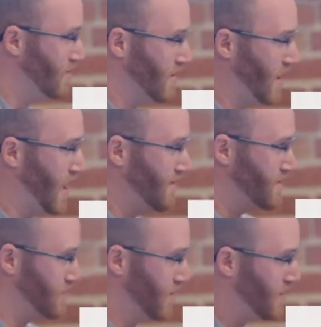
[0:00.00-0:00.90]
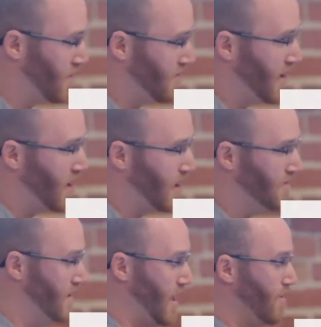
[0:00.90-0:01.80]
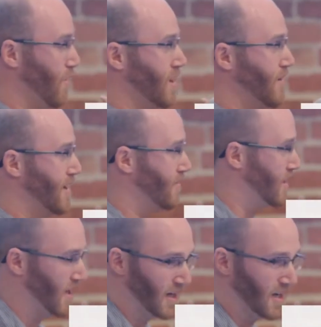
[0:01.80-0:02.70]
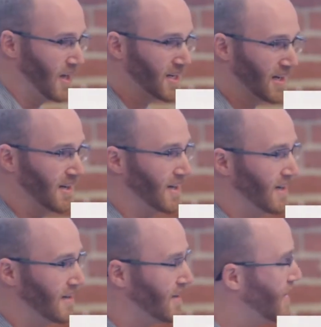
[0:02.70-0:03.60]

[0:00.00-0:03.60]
can kind of split the thread off and not worry about ever collecting it again.